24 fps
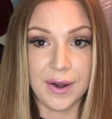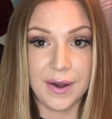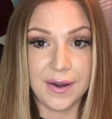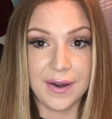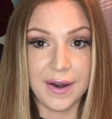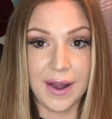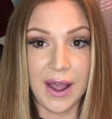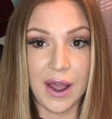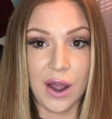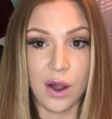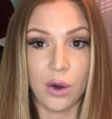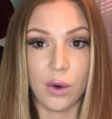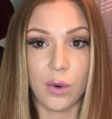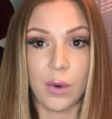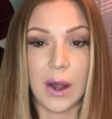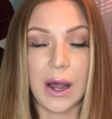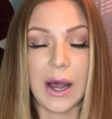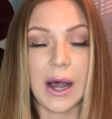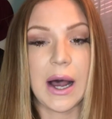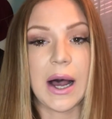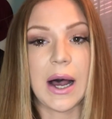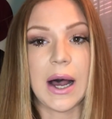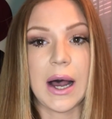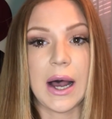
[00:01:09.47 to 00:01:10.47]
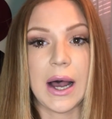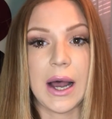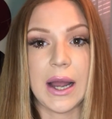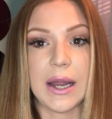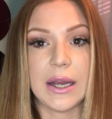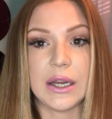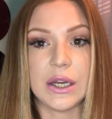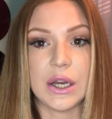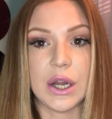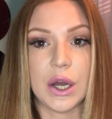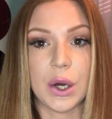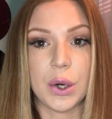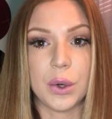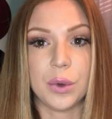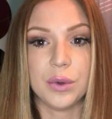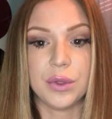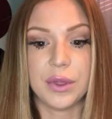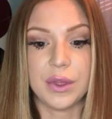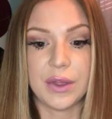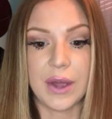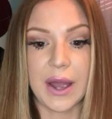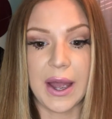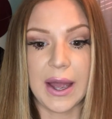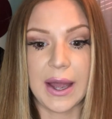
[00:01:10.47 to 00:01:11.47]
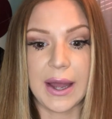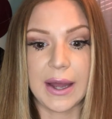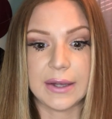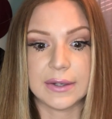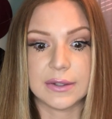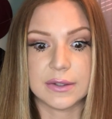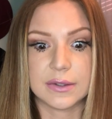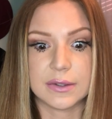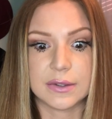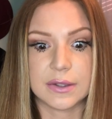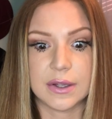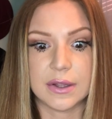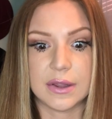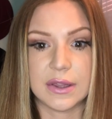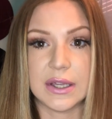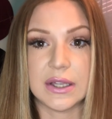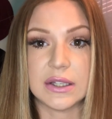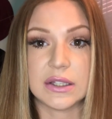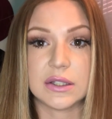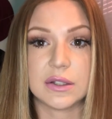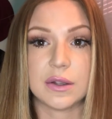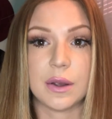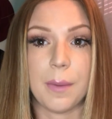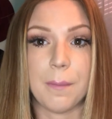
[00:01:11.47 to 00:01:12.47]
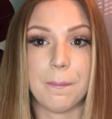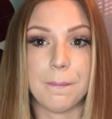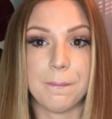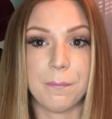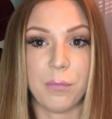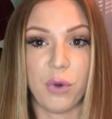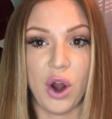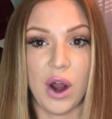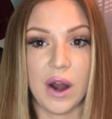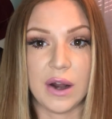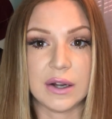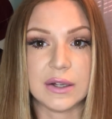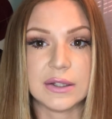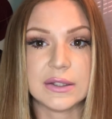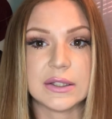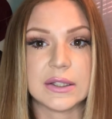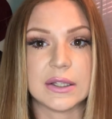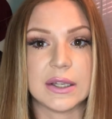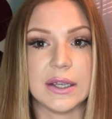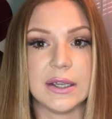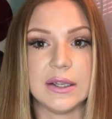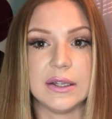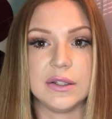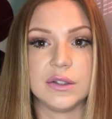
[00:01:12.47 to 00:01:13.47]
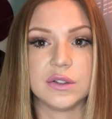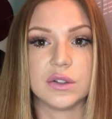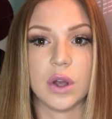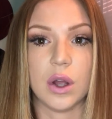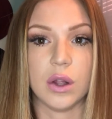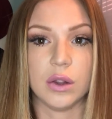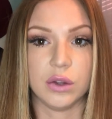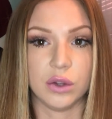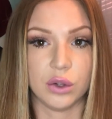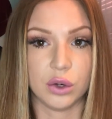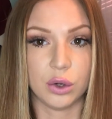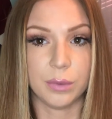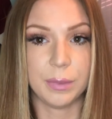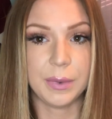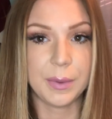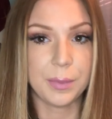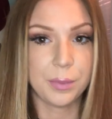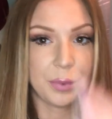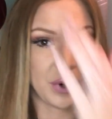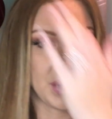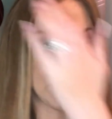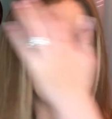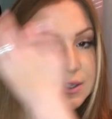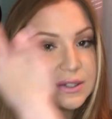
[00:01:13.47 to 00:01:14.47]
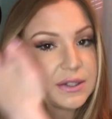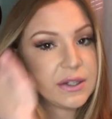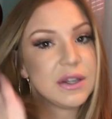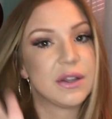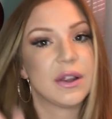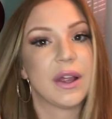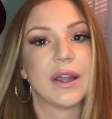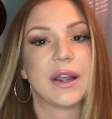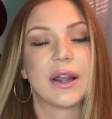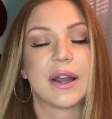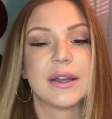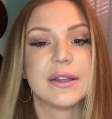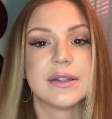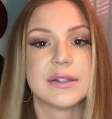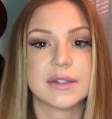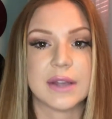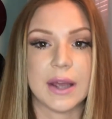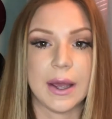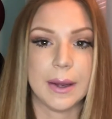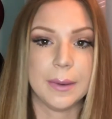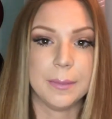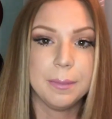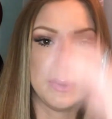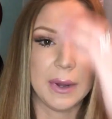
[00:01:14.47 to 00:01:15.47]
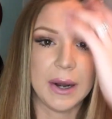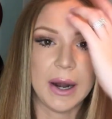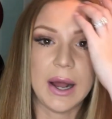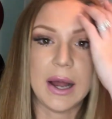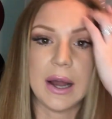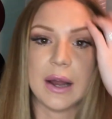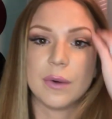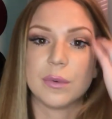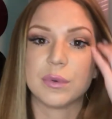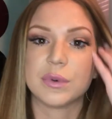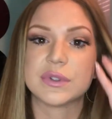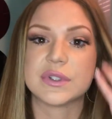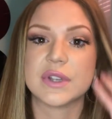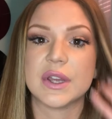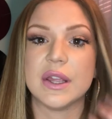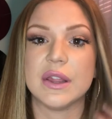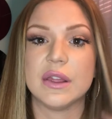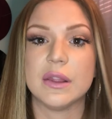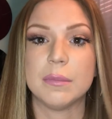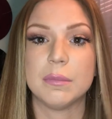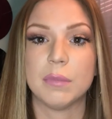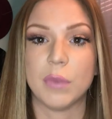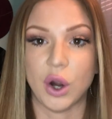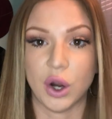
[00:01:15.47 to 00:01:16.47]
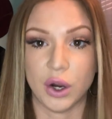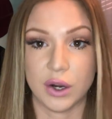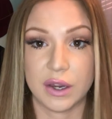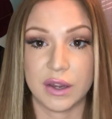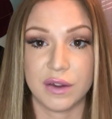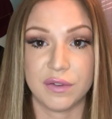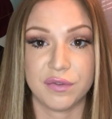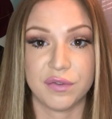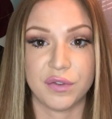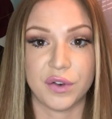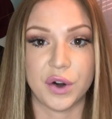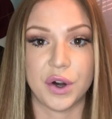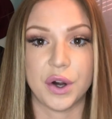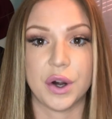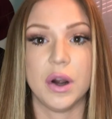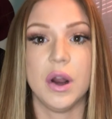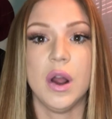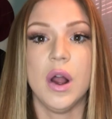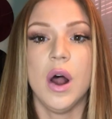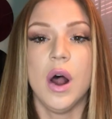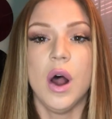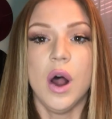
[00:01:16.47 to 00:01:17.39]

Now, I know that this product is a little bit pricey, like I said, but I was in the market for